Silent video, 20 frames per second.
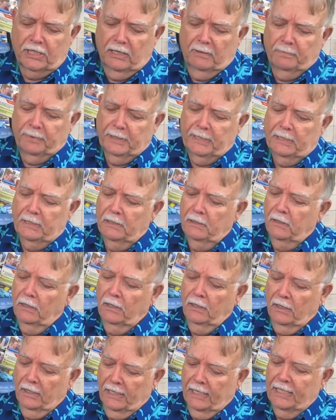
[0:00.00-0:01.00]
company.
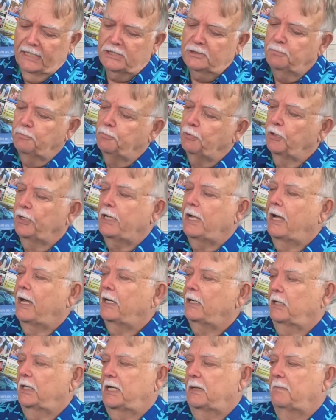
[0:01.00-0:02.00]
That's a pretty
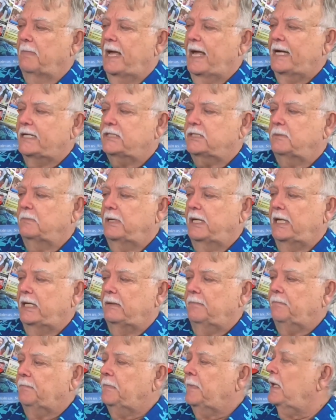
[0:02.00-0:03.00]
hot looking mask to
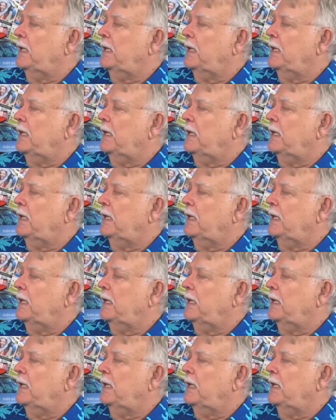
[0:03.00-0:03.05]
me.